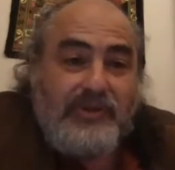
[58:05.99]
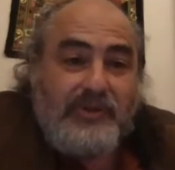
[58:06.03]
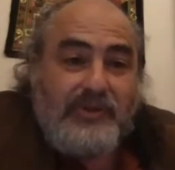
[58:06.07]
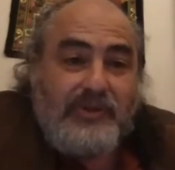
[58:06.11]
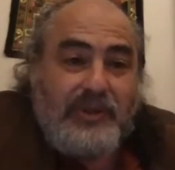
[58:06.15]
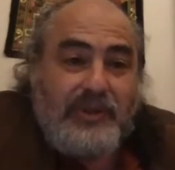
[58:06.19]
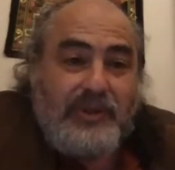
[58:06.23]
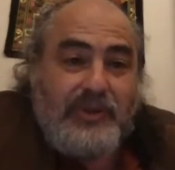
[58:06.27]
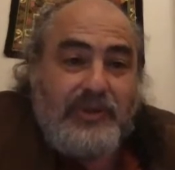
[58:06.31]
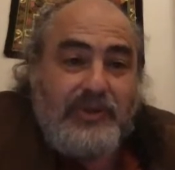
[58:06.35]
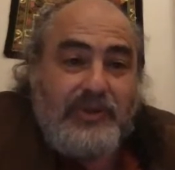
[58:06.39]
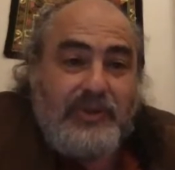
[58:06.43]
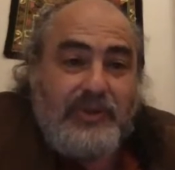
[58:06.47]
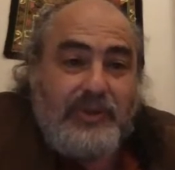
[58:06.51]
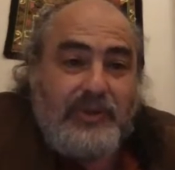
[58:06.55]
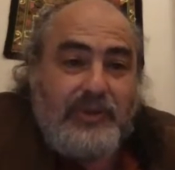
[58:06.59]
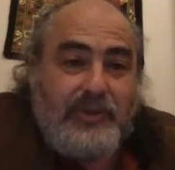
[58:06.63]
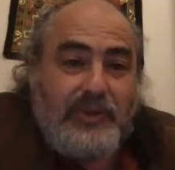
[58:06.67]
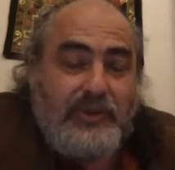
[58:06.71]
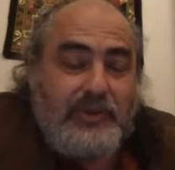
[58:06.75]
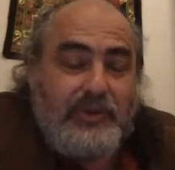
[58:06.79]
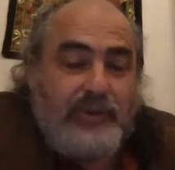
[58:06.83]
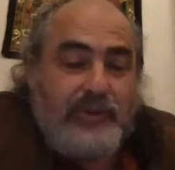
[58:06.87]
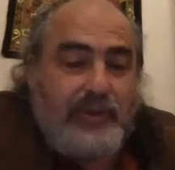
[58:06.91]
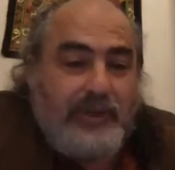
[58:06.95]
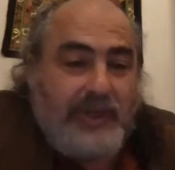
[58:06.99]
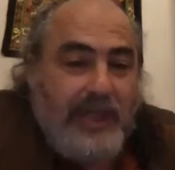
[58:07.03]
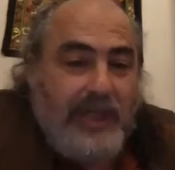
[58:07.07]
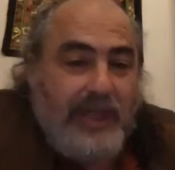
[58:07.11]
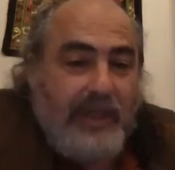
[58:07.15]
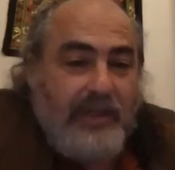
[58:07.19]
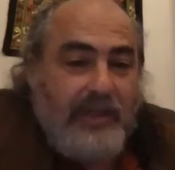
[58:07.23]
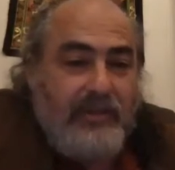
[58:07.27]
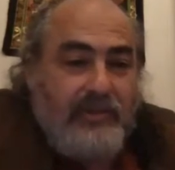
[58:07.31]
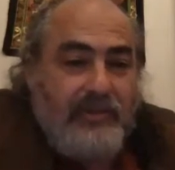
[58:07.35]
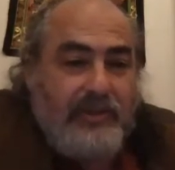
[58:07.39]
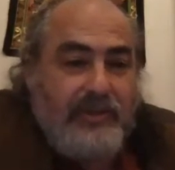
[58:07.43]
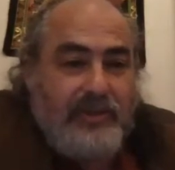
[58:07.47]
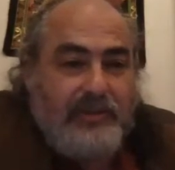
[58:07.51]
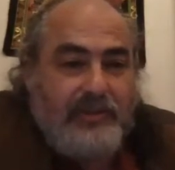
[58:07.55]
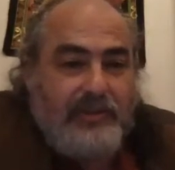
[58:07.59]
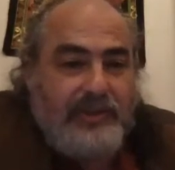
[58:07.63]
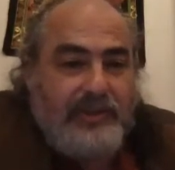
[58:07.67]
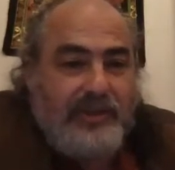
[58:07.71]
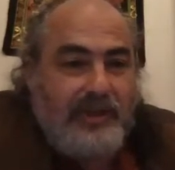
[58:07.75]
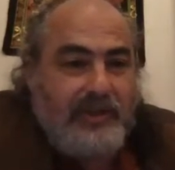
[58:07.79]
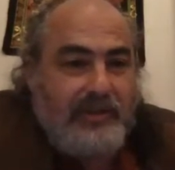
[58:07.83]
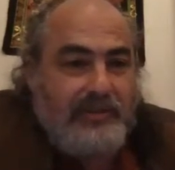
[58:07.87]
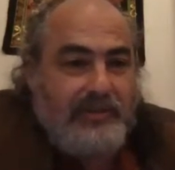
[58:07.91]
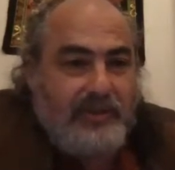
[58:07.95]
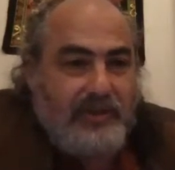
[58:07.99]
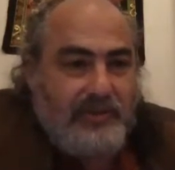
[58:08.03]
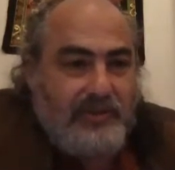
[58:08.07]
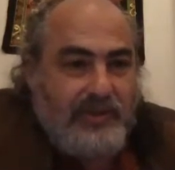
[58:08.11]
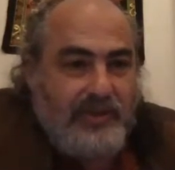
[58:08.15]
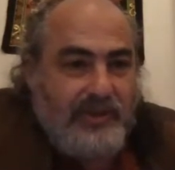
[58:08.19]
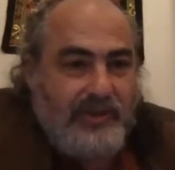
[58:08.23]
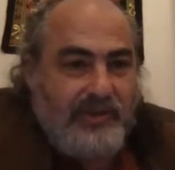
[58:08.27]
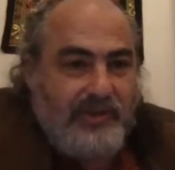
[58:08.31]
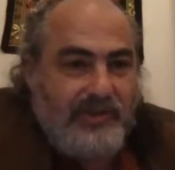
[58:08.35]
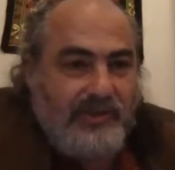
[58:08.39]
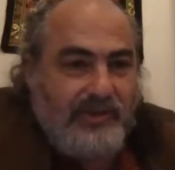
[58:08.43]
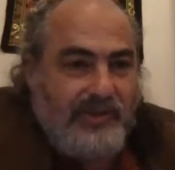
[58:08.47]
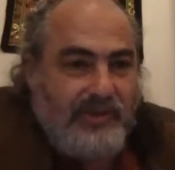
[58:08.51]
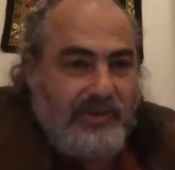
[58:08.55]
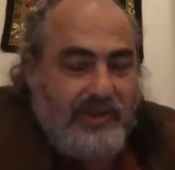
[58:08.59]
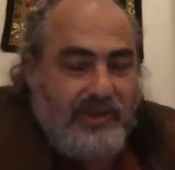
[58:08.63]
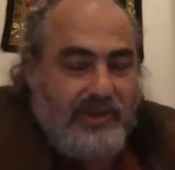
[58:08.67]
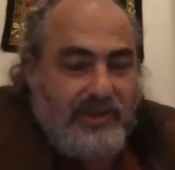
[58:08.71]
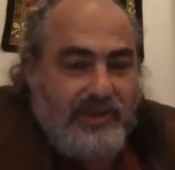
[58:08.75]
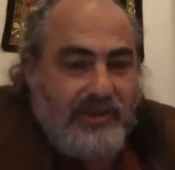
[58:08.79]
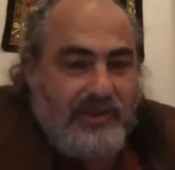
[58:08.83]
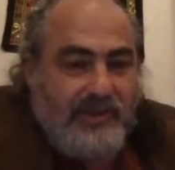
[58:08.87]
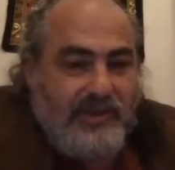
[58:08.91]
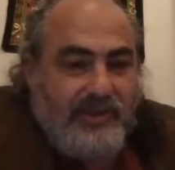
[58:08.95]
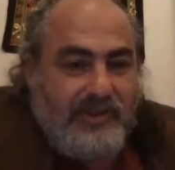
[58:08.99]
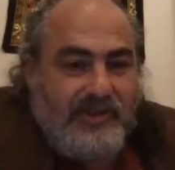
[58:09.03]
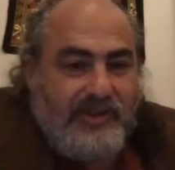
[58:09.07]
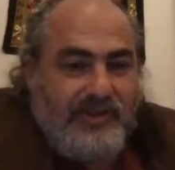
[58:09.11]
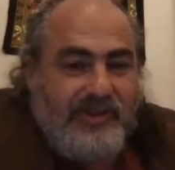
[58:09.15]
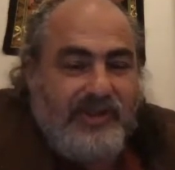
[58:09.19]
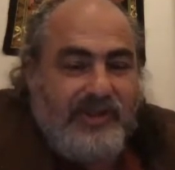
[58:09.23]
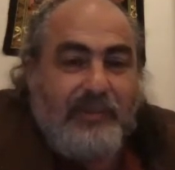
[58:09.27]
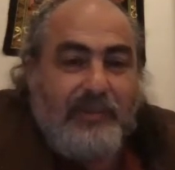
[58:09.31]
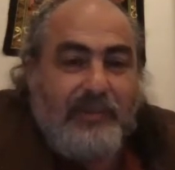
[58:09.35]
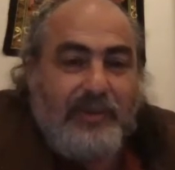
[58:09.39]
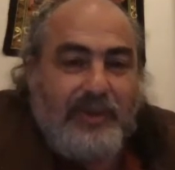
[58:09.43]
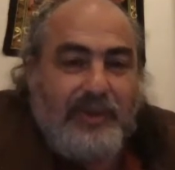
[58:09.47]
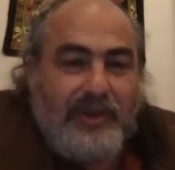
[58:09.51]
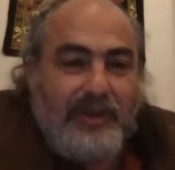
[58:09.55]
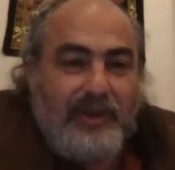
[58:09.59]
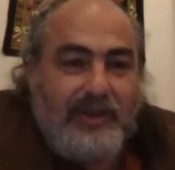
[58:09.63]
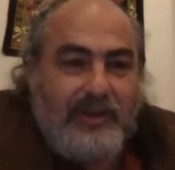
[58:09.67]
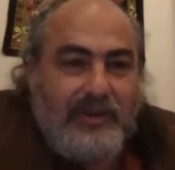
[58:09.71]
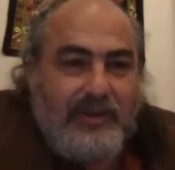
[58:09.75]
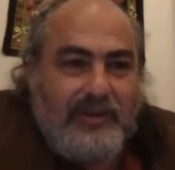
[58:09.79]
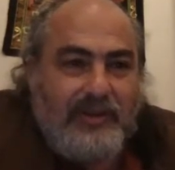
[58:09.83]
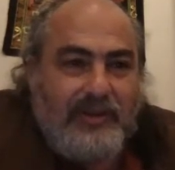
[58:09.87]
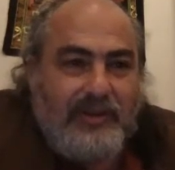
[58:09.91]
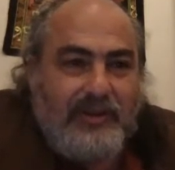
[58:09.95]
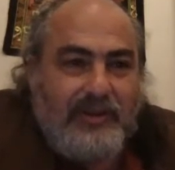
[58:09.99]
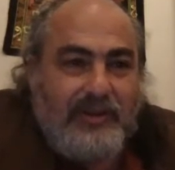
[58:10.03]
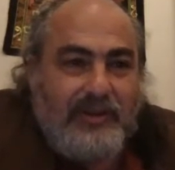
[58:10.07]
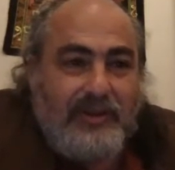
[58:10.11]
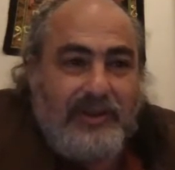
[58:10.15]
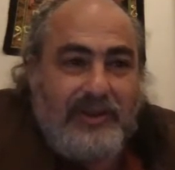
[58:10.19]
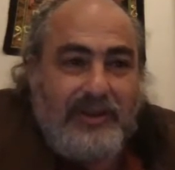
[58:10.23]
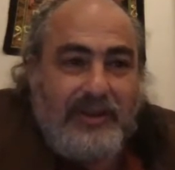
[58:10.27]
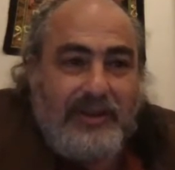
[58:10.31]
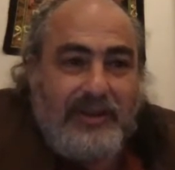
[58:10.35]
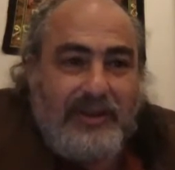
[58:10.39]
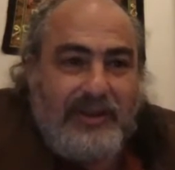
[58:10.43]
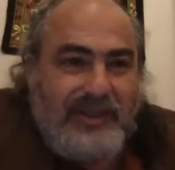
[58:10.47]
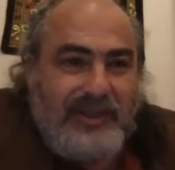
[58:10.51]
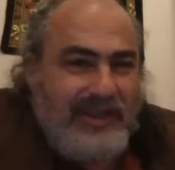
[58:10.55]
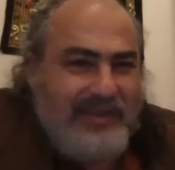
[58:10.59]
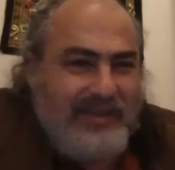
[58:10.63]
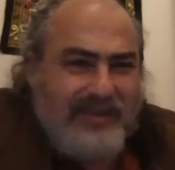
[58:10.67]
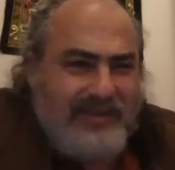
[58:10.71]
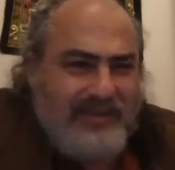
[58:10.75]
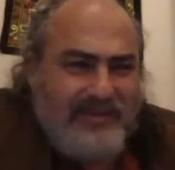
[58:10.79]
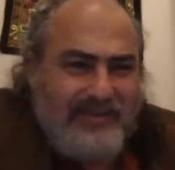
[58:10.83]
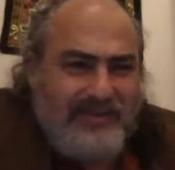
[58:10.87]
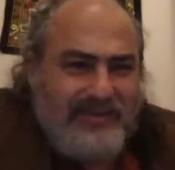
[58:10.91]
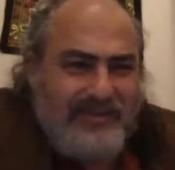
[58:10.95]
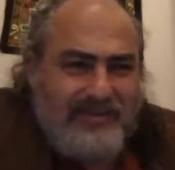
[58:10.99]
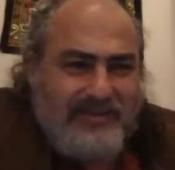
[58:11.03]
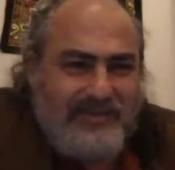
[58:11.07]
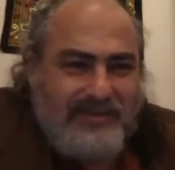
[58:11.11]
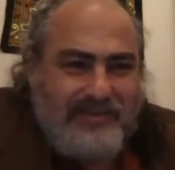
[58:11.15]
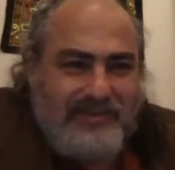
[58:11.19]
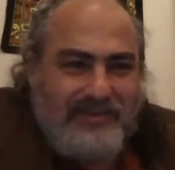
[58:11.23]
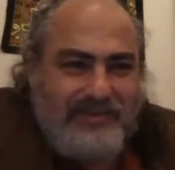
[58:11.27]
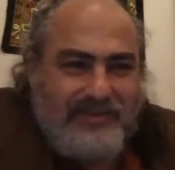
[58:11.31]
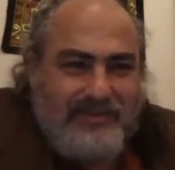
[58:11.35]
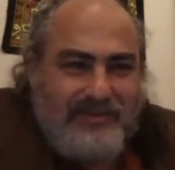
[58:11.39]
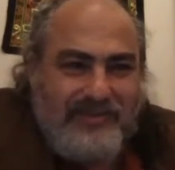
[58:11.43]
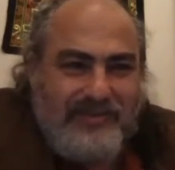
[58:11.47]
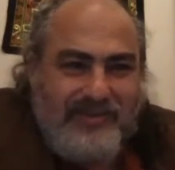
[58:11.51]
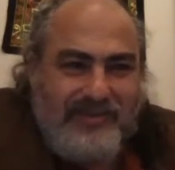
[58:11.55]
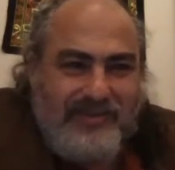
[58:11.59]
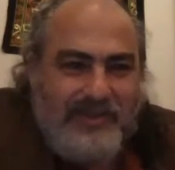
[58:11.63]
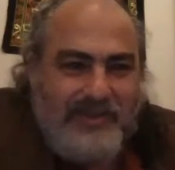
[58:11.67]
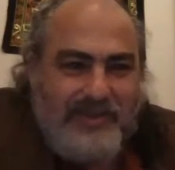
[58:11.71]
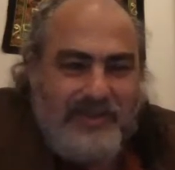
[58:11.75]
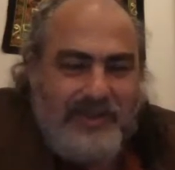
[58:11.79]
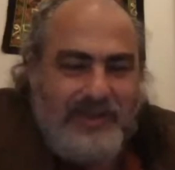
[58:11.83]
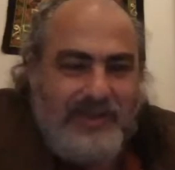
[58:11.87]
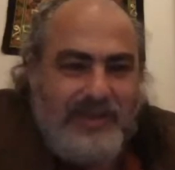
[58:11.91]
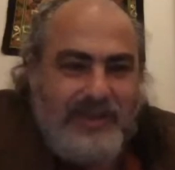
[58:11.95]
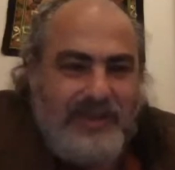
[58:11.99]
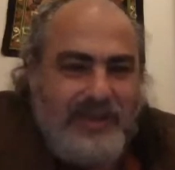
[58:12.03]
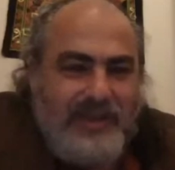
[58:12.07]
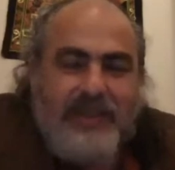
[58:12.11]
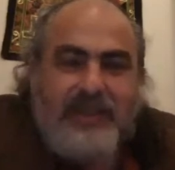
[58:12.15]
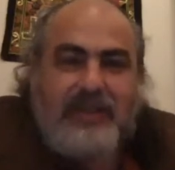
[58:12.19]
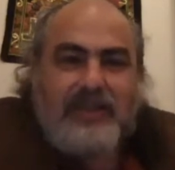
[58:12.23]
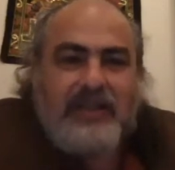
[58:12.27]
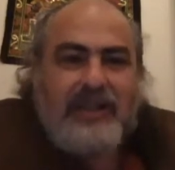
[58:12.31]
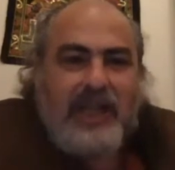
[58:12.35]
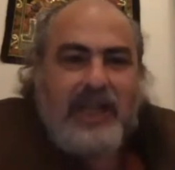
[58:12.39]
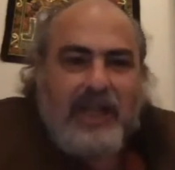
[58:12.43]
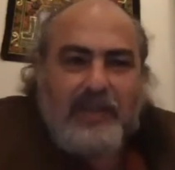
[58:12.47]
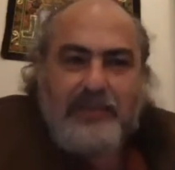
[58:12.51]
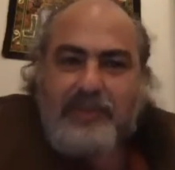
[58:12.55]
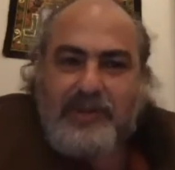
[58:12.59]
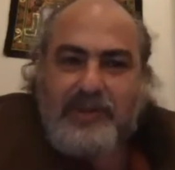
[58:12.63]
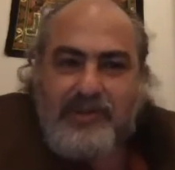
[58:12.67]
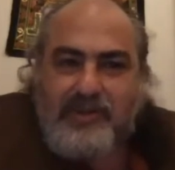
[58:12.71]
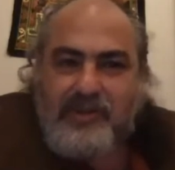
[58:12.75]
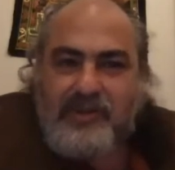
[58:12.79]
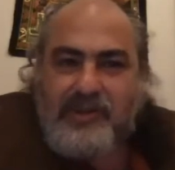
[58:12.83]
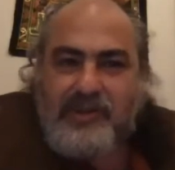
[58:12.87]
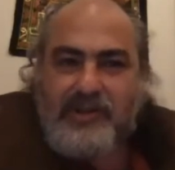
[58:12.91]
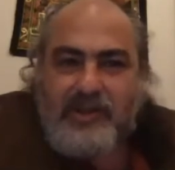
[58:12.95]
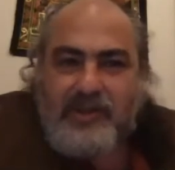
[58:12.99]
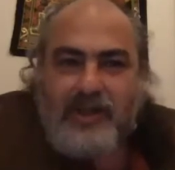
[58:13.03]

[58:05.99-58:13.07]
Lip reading: When we're accurate with our emotions, something little something little happens,